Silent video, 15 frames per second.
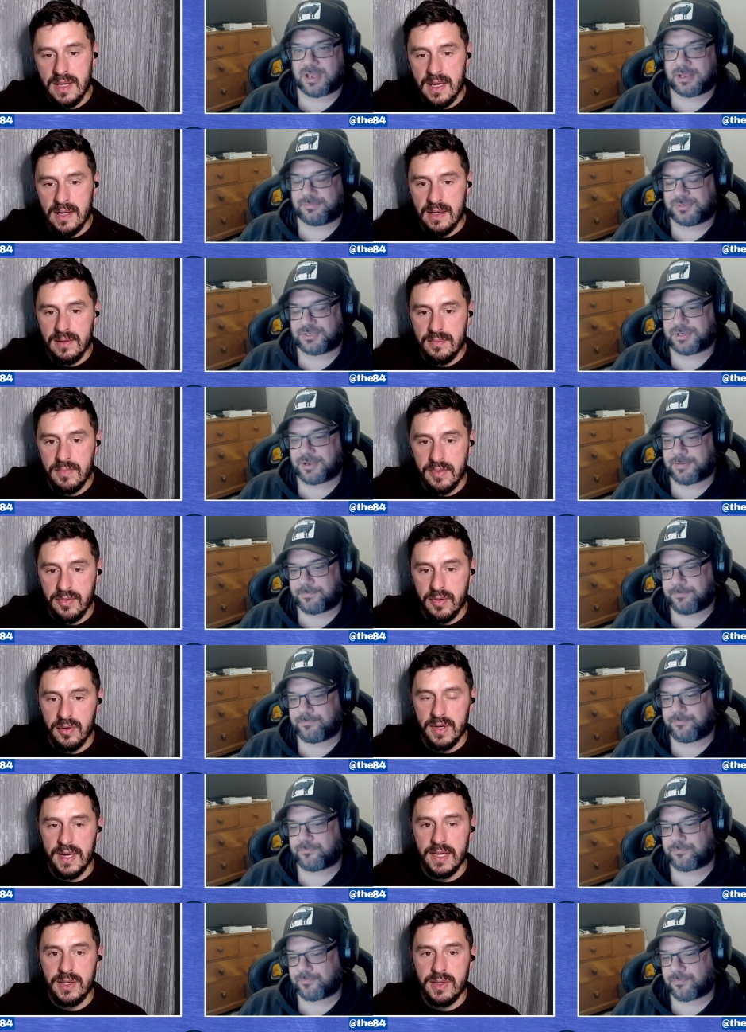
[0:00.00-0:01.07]
Speaker 1: games, there, yeah. before
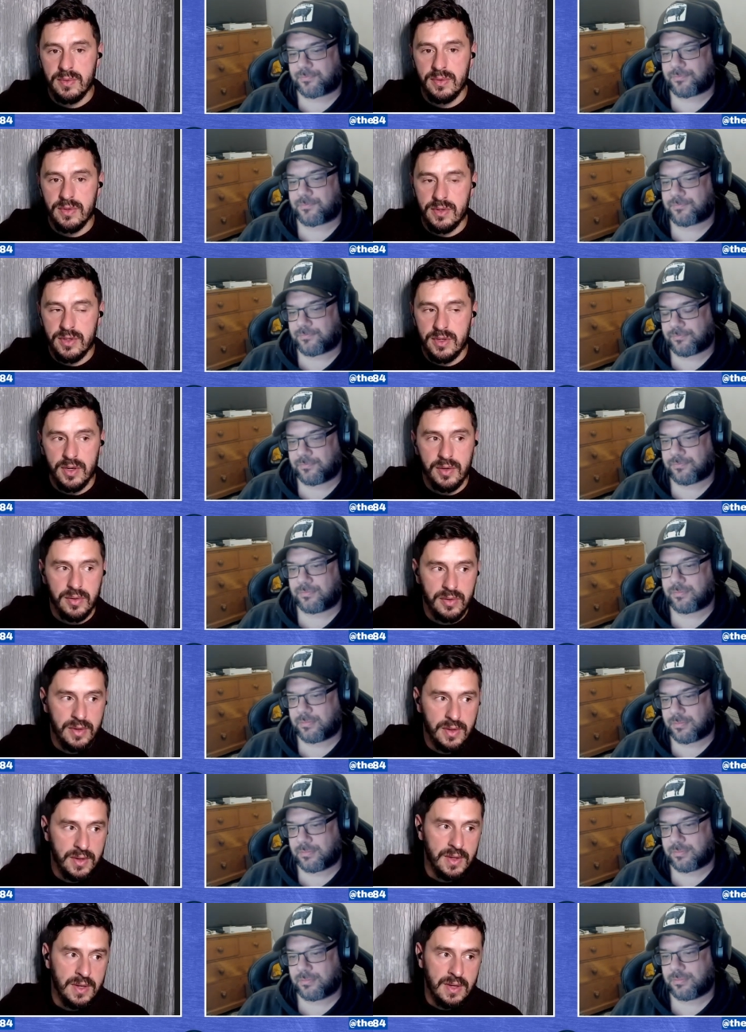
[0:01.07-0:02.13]
the next one. So,
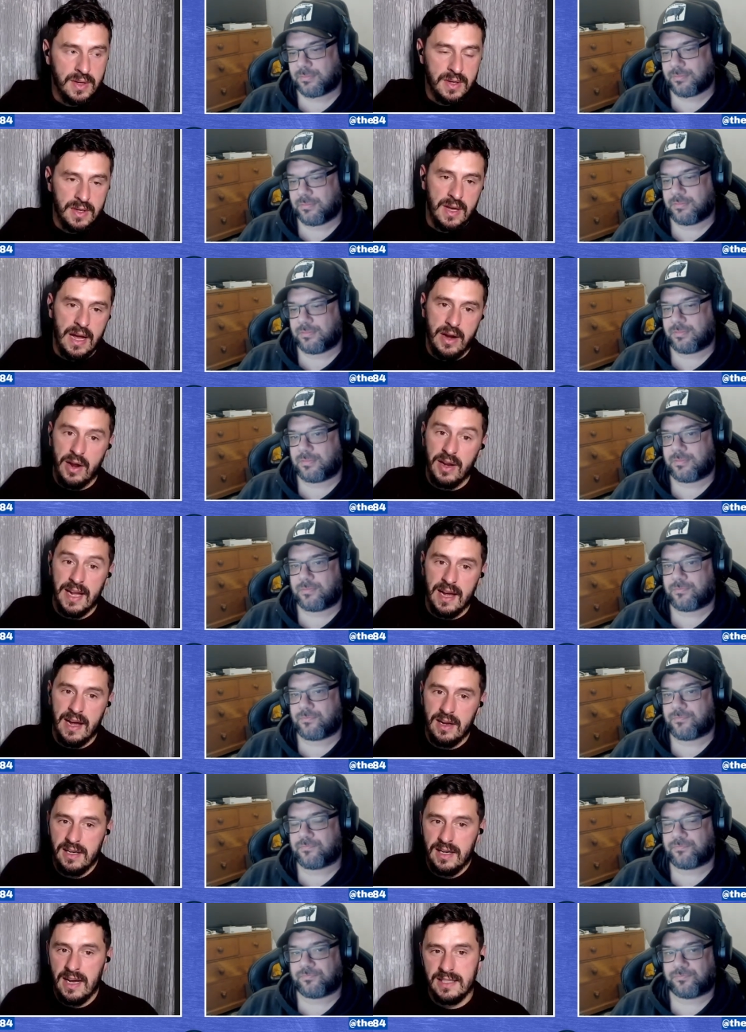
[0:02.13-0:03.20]
and uh,
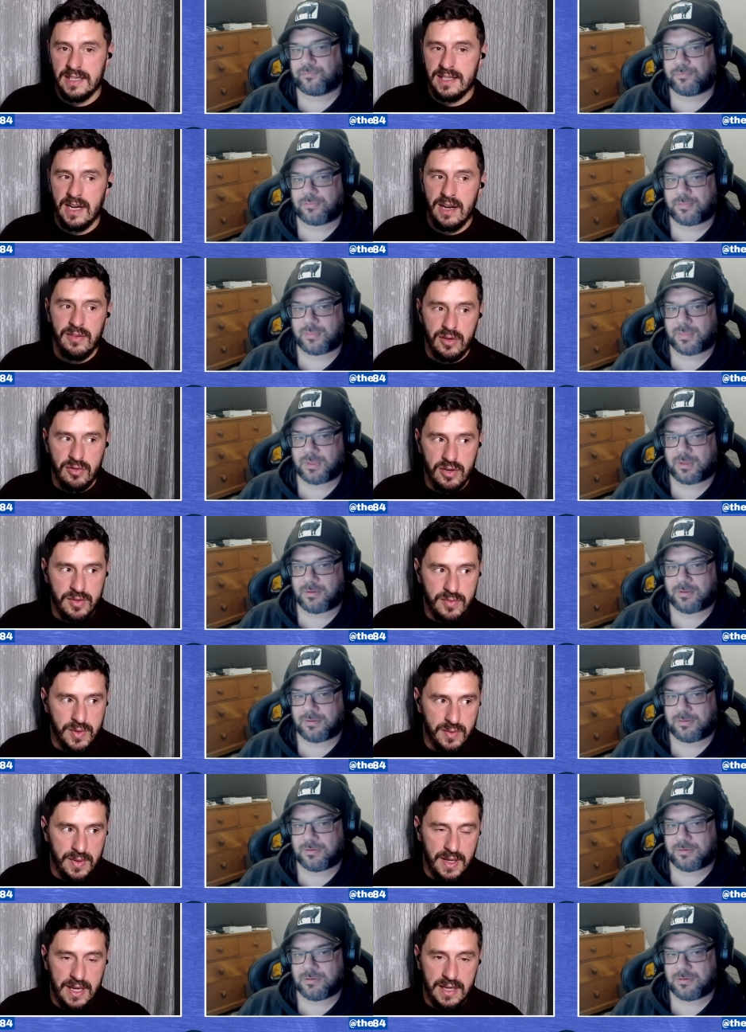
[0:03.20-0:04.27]
yeah, as you say, over
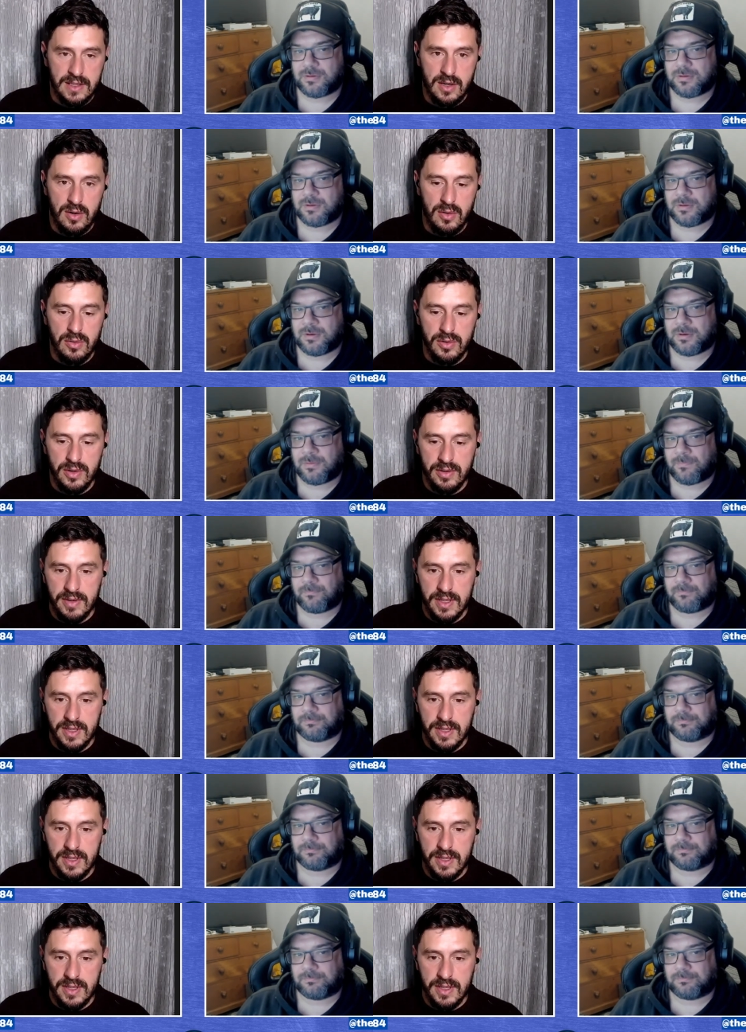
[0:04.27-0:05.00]
Christmas when it gets colder and